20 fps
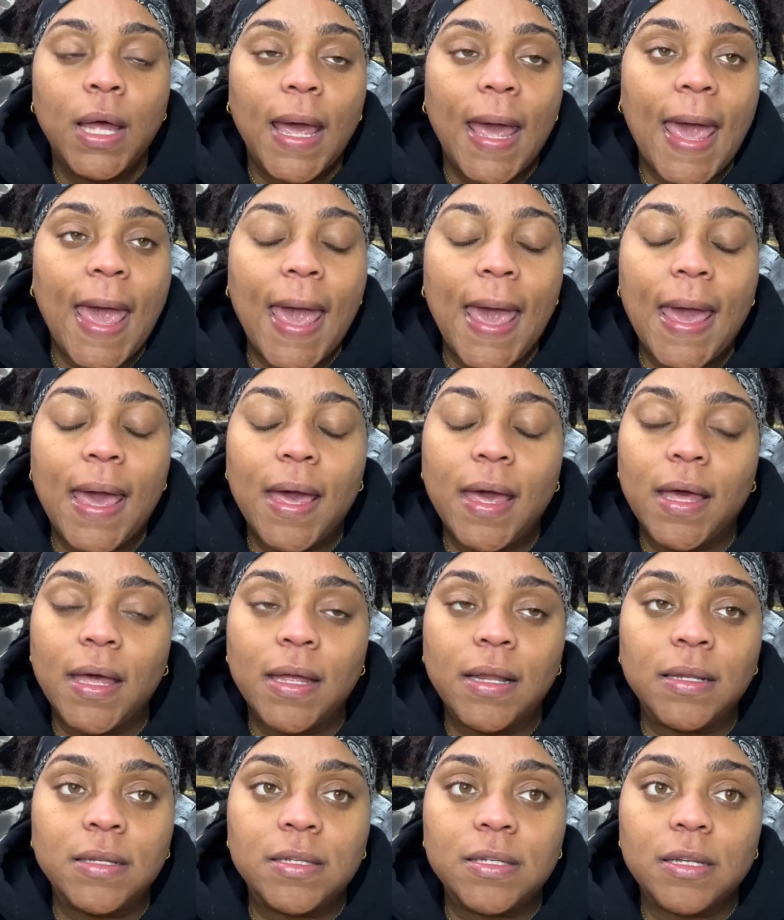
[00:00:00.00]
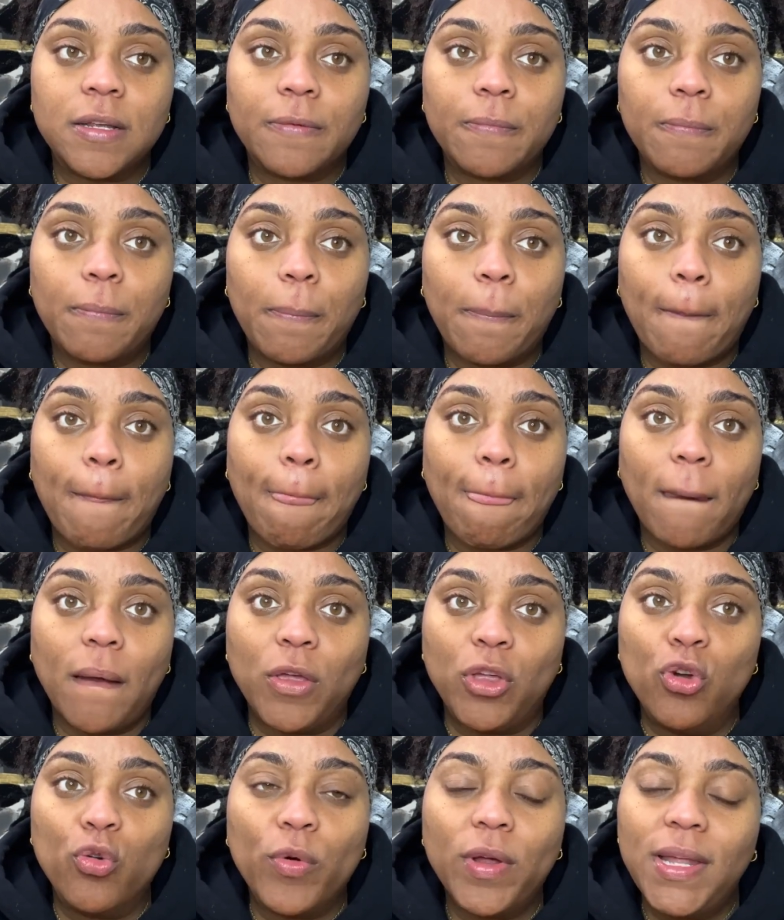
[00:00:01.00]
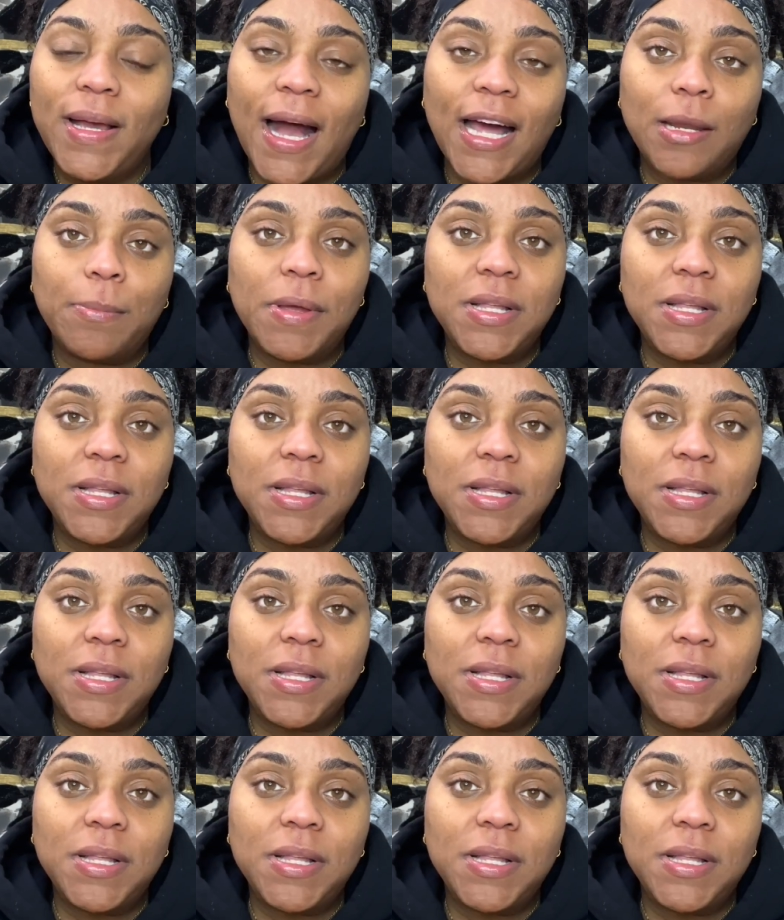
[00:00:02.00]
and you really got to